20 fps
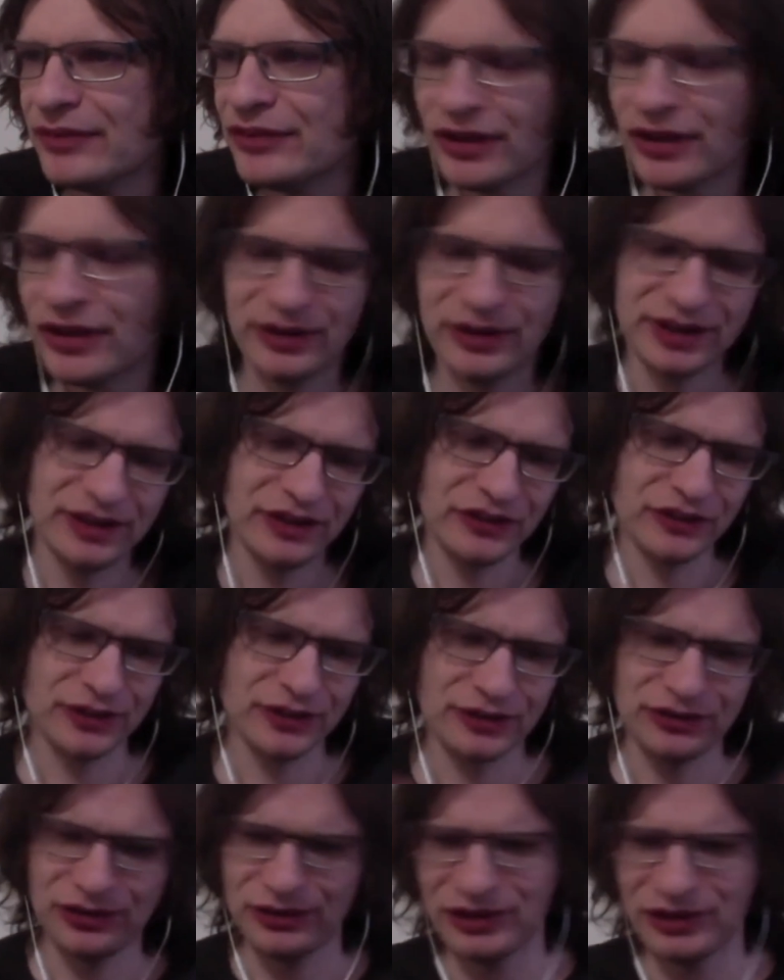So in this
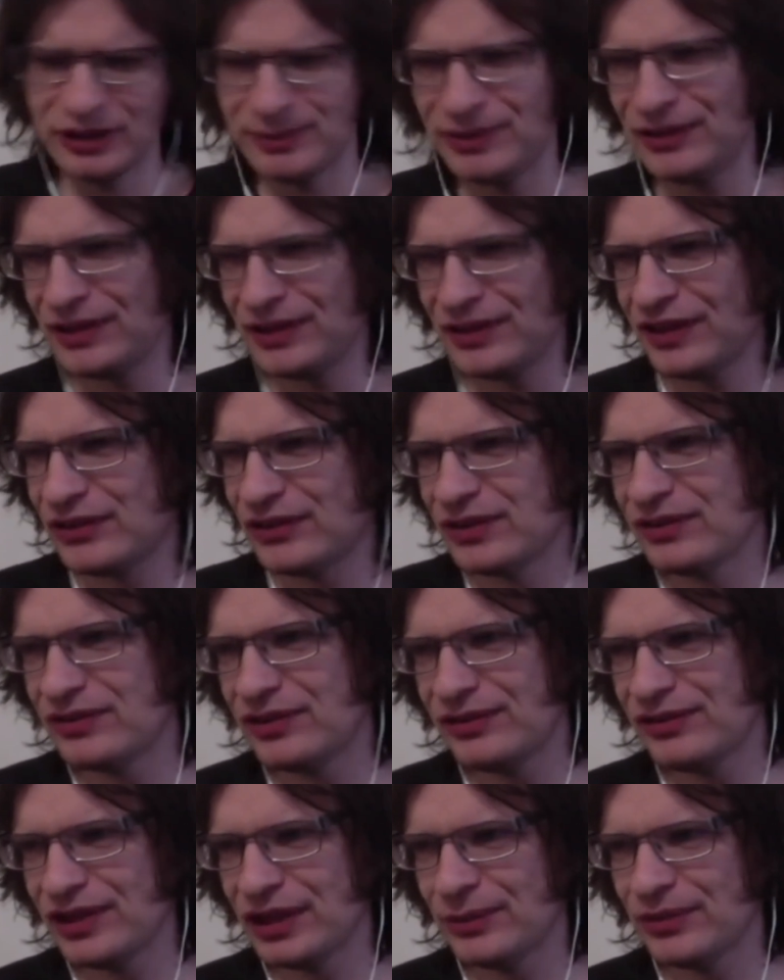sort of 2-year period, I sort of
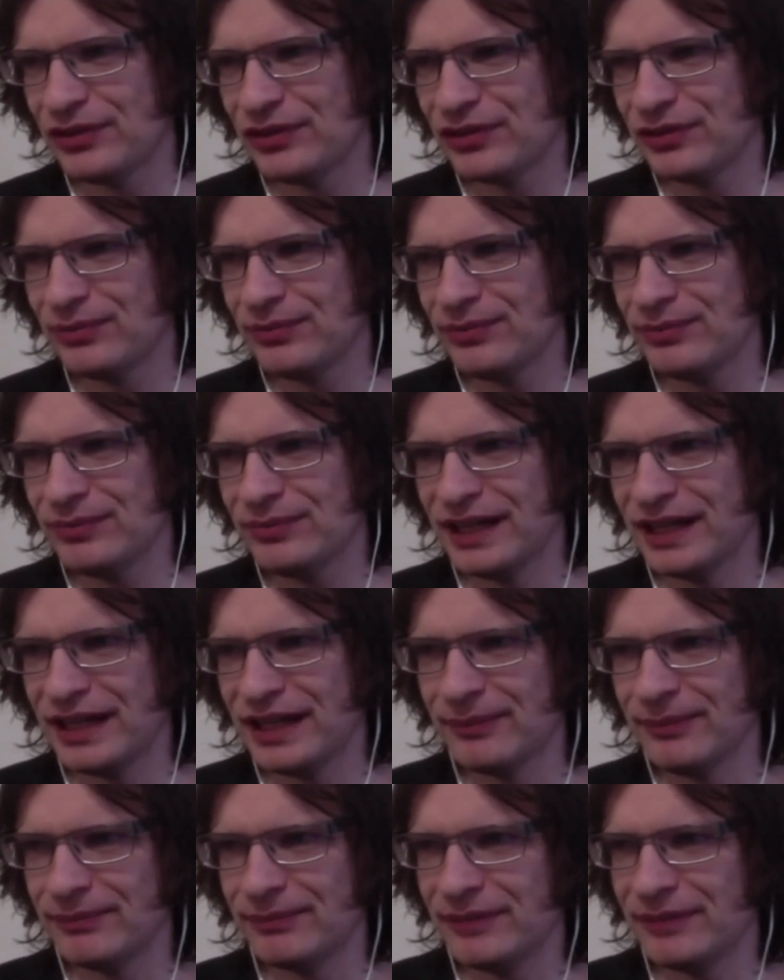developed
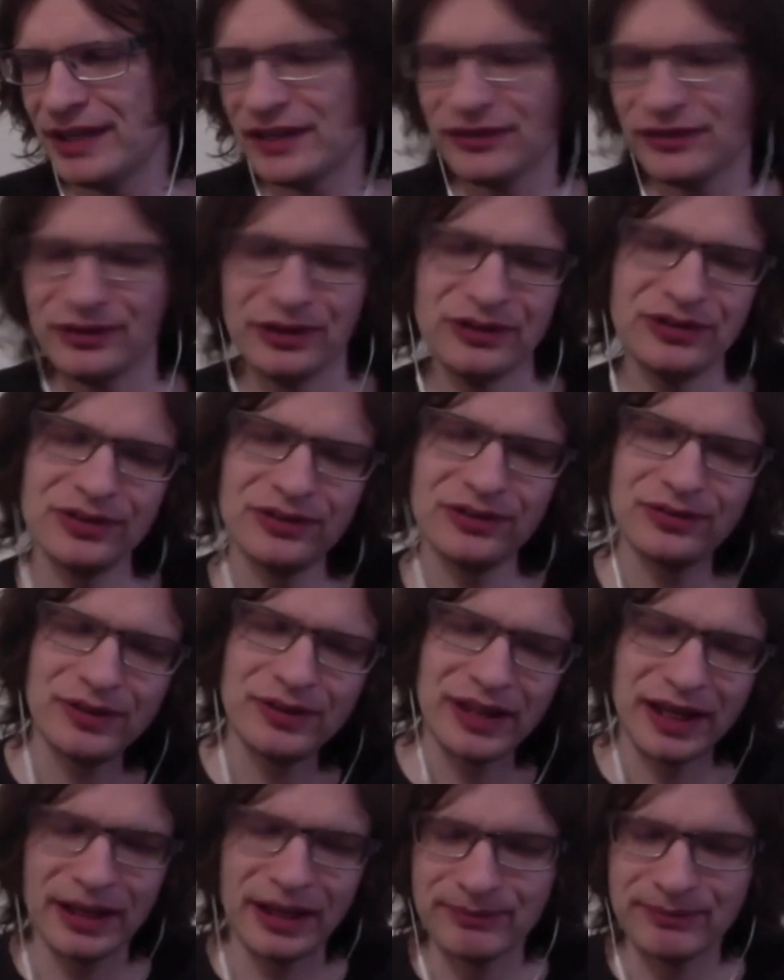
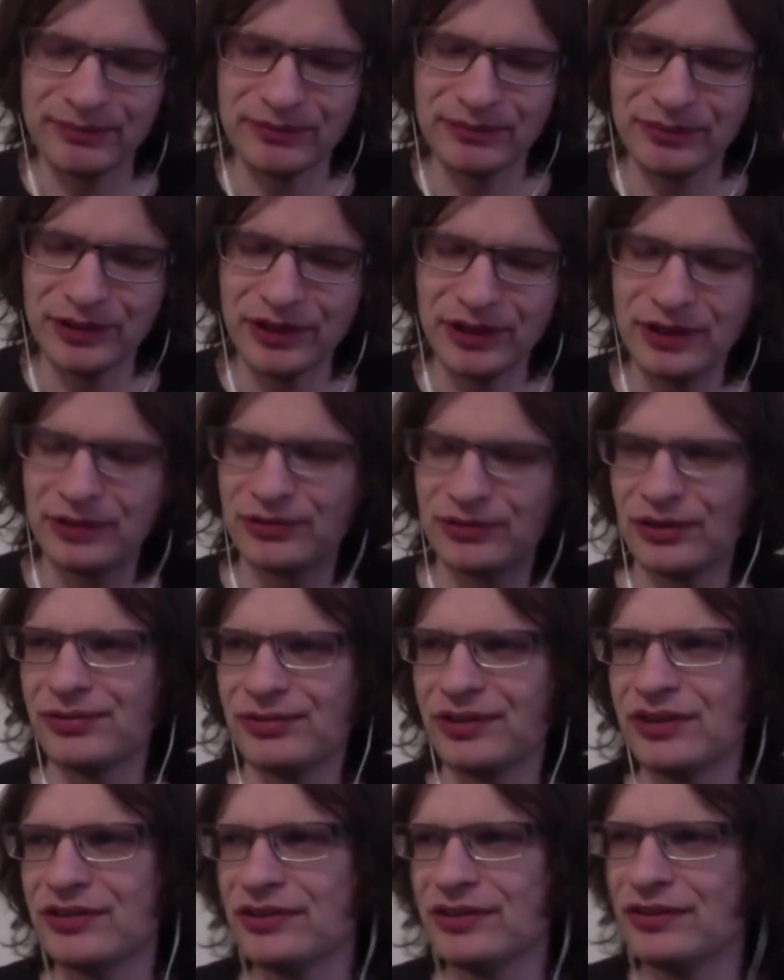X32 theatre control
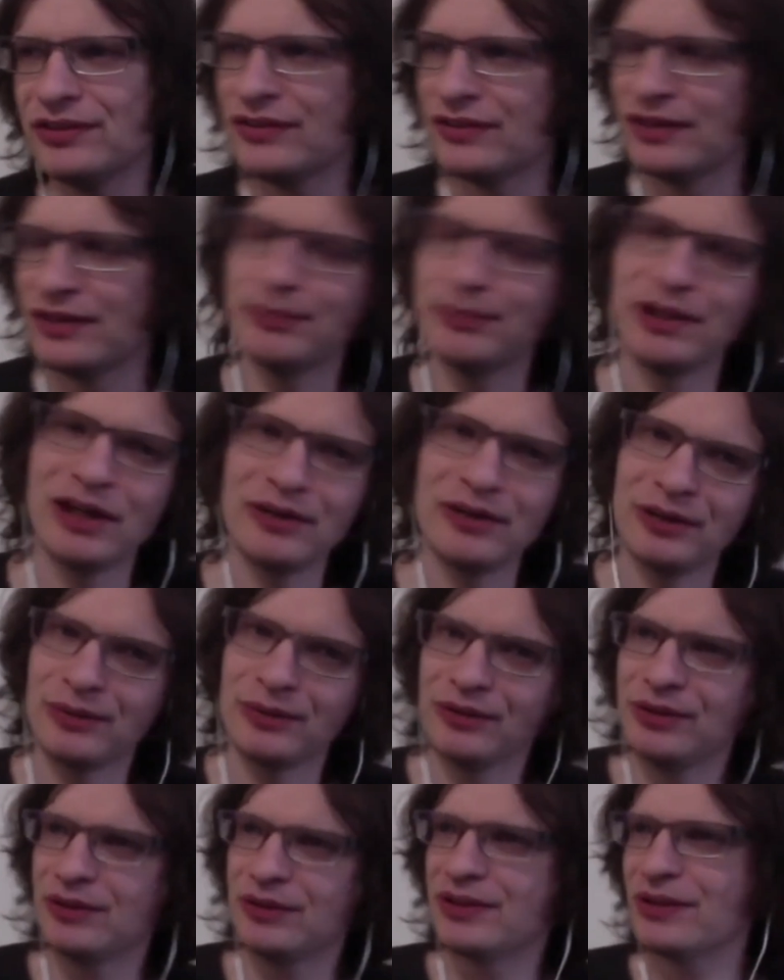features in
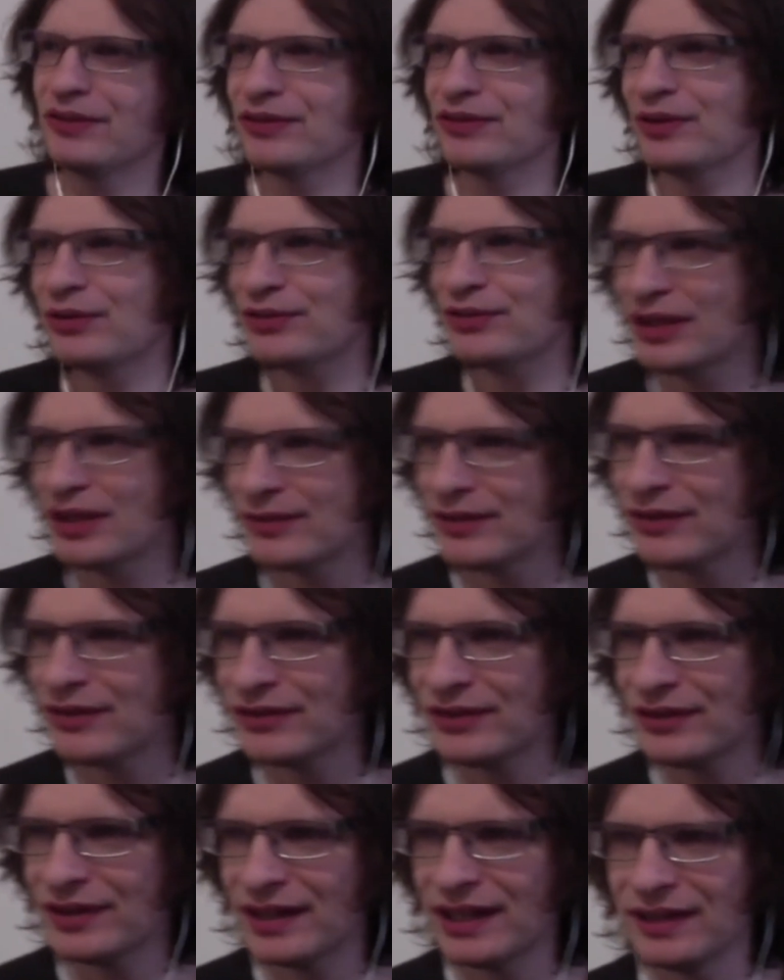parallel with the new console
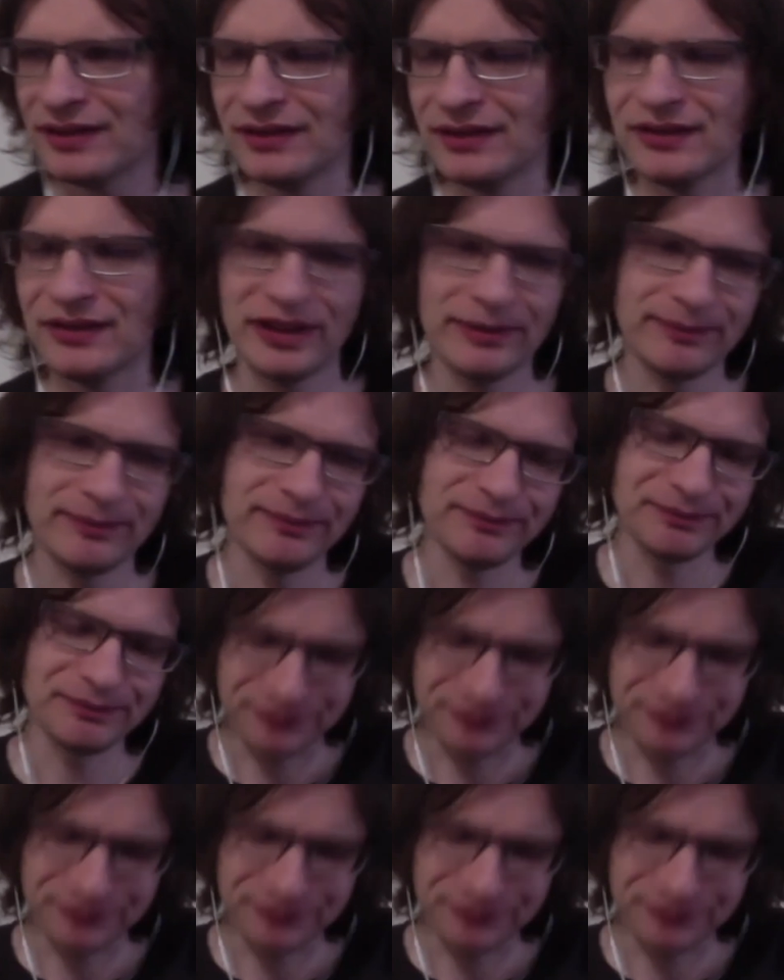drivers, and a